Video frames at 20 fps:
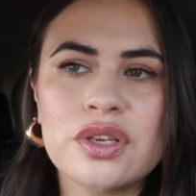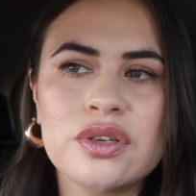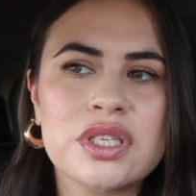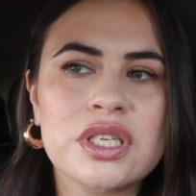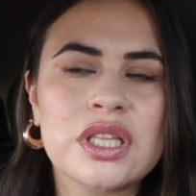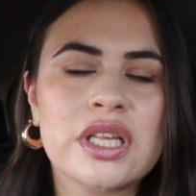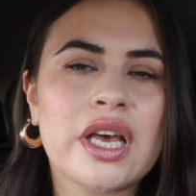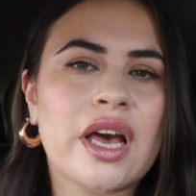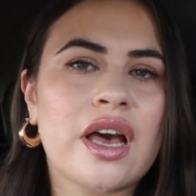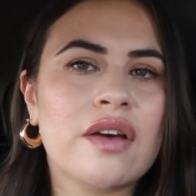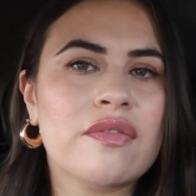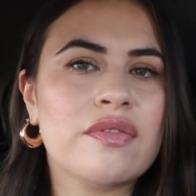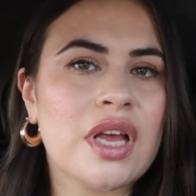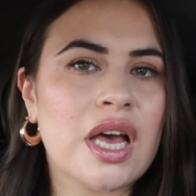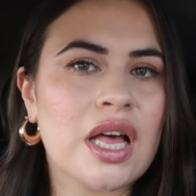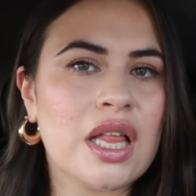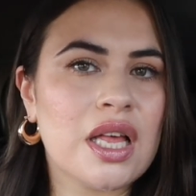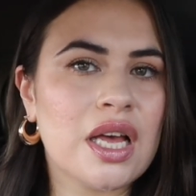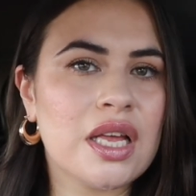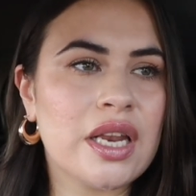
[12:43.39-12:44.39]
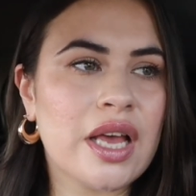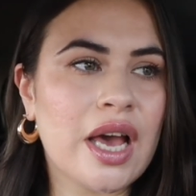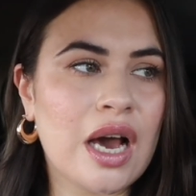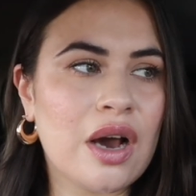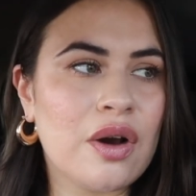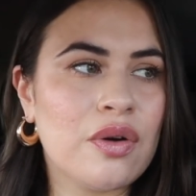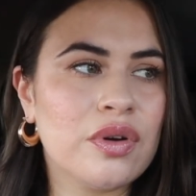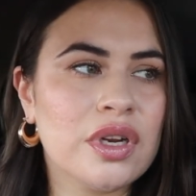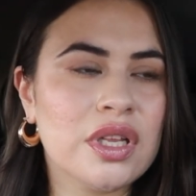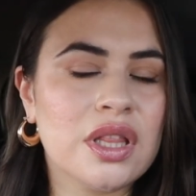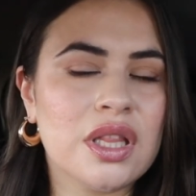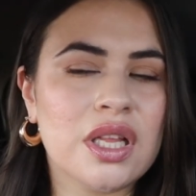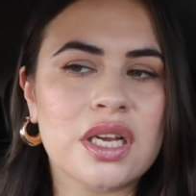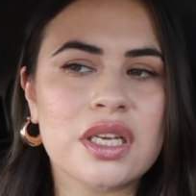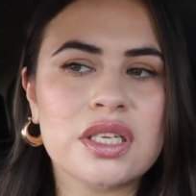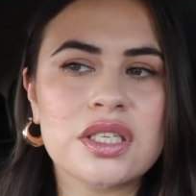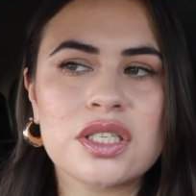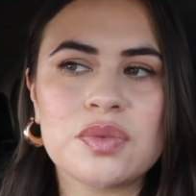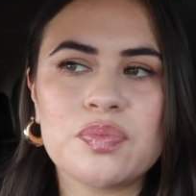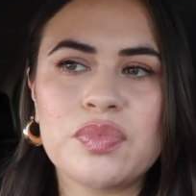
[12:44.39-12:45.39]
Usually I have an, an hour
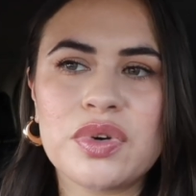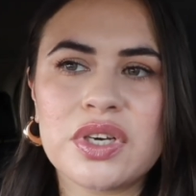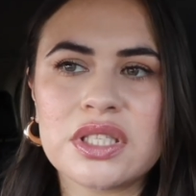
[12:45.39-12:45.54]
lunch,